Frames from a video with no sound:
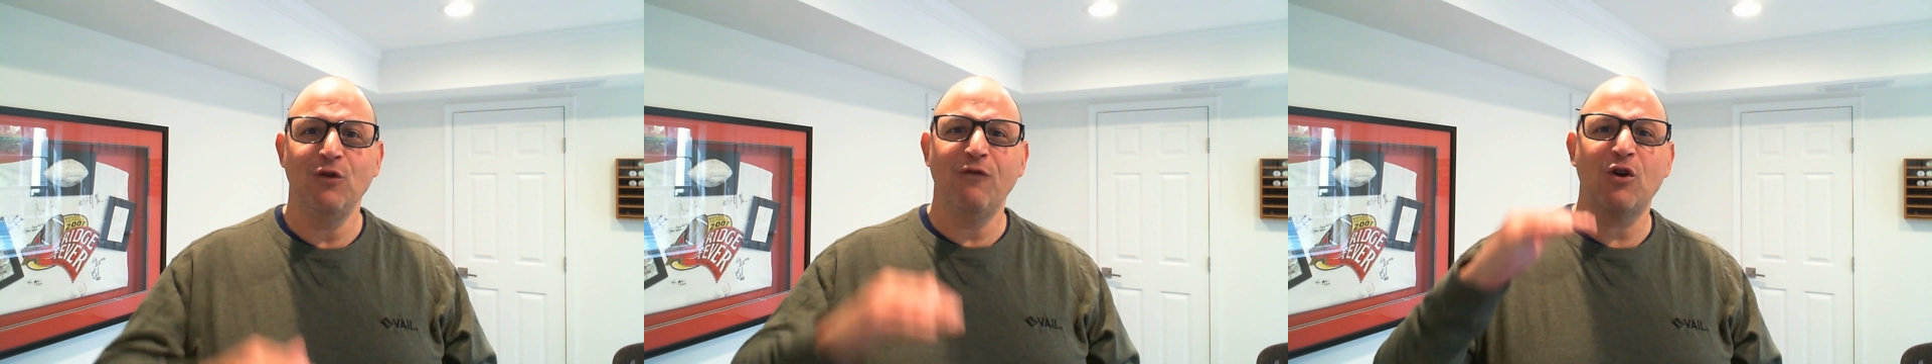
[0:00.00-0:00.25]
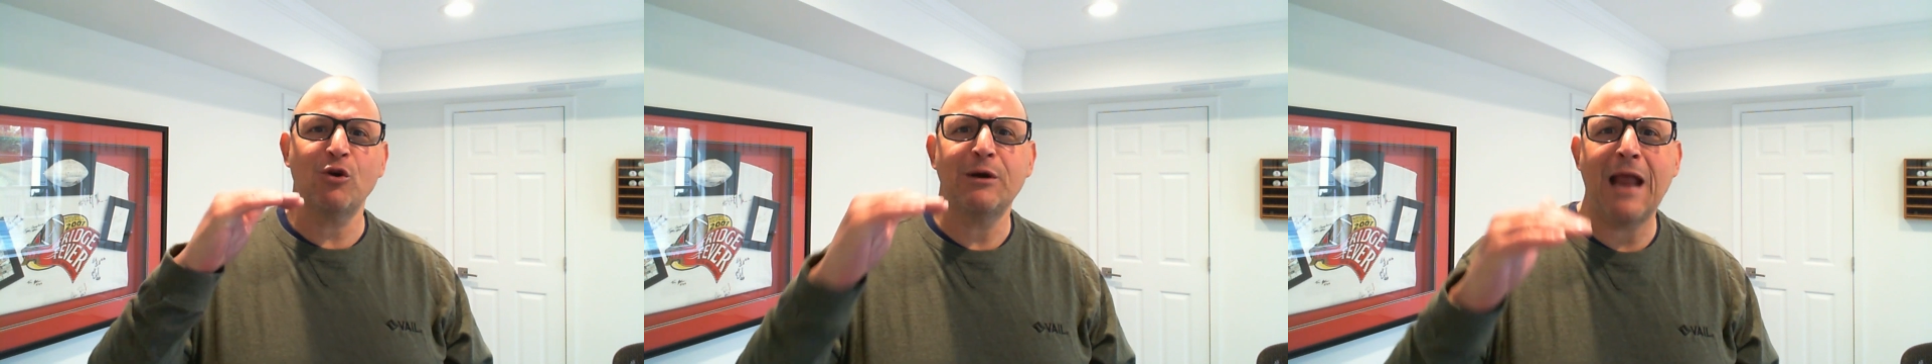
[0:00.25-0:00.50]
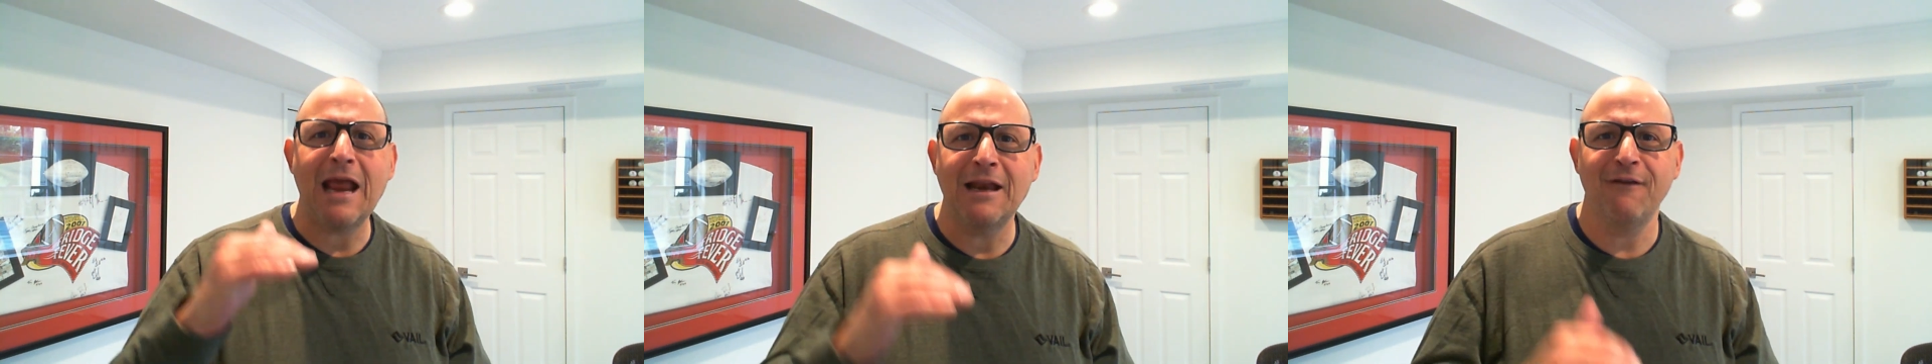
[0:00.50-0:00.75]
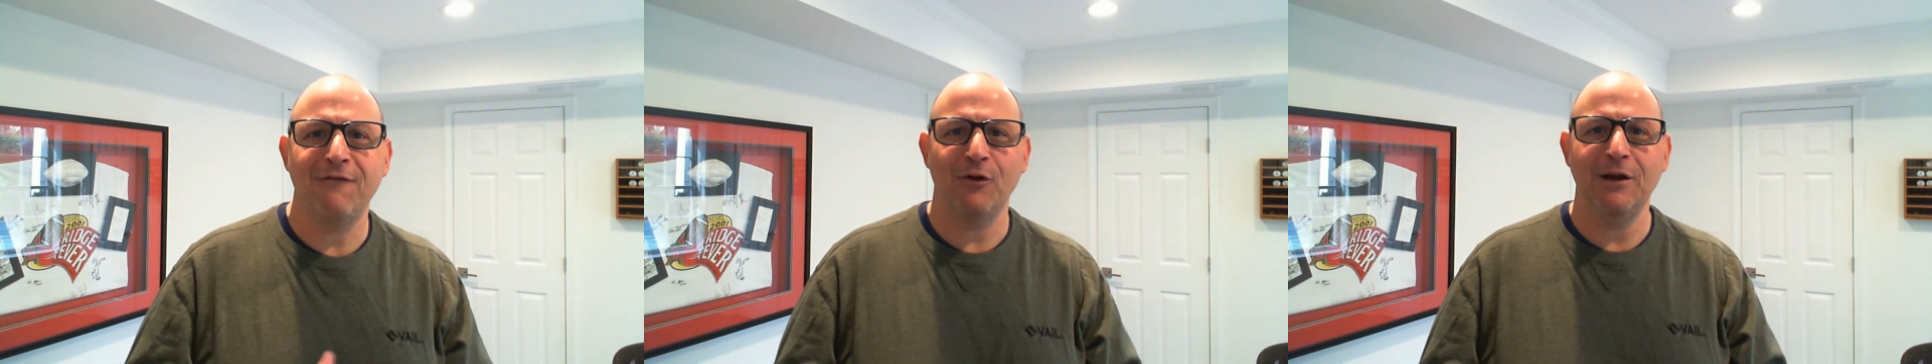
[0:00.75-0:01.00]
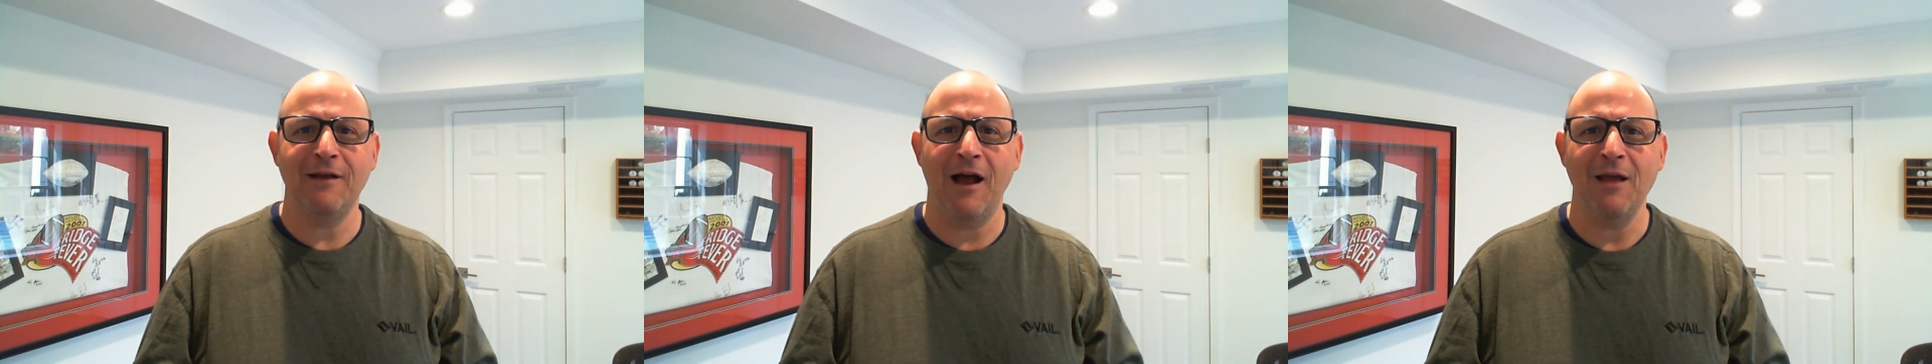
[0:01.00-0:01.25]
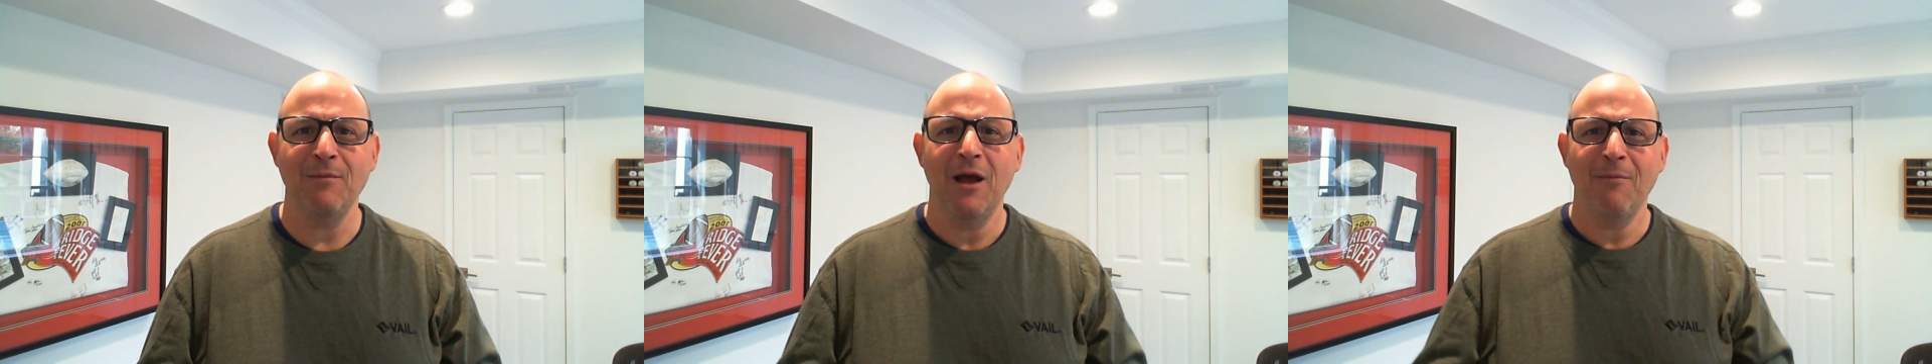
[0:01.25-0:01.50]
You've created free
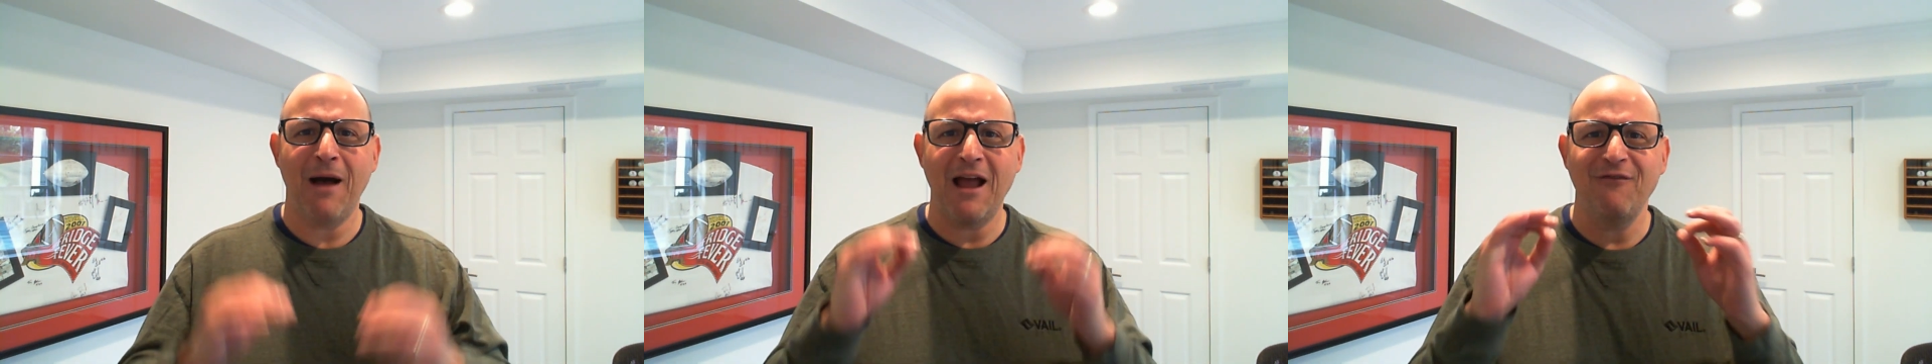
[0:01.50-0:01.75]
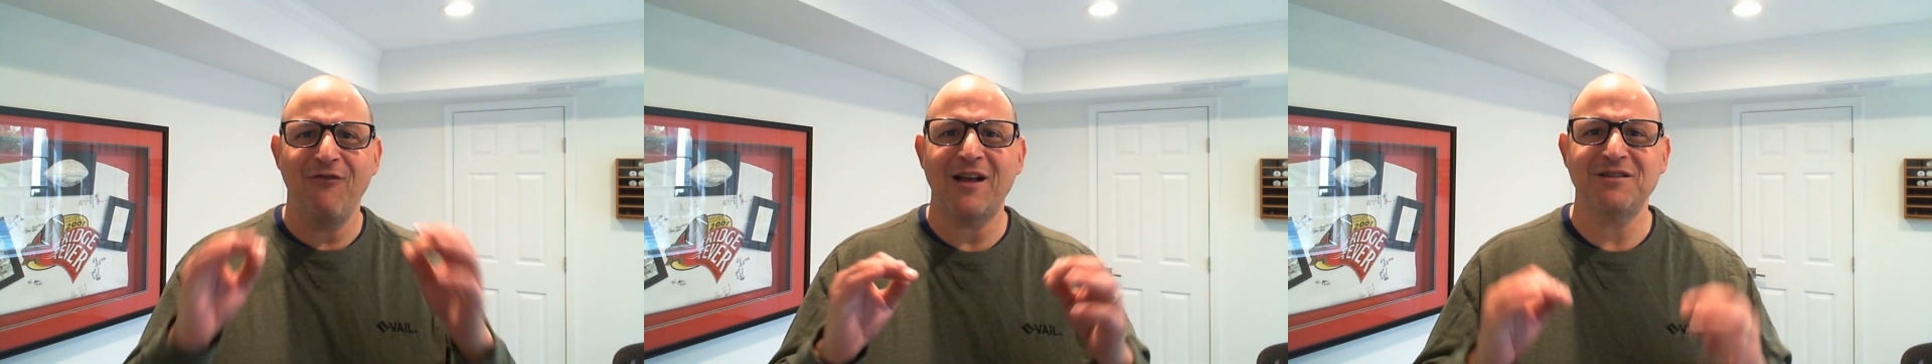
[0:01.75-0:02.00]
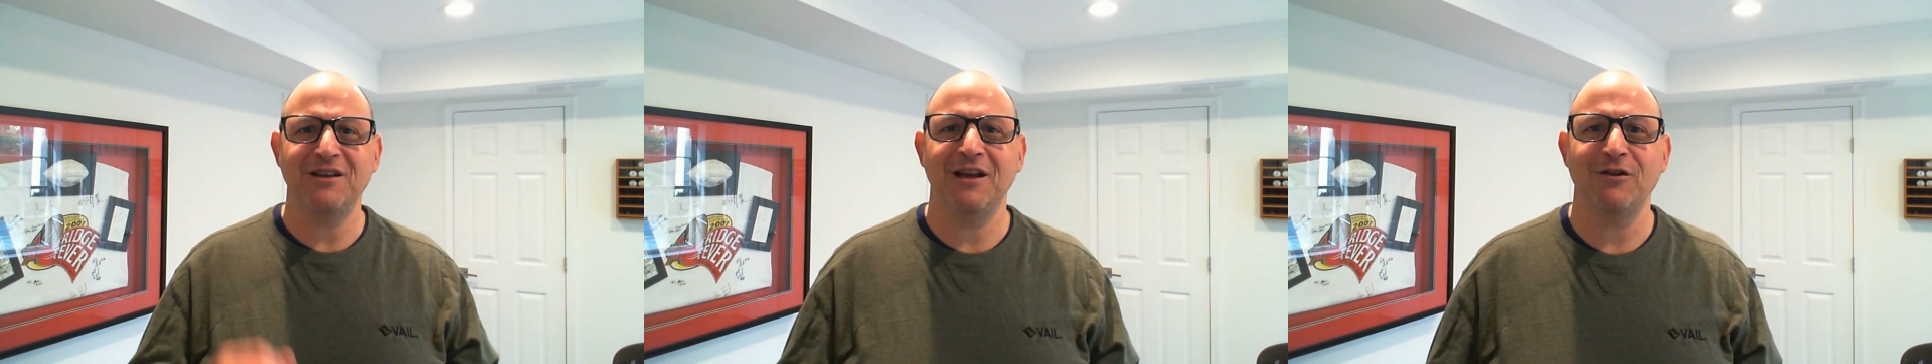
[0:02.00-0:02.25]
time by investing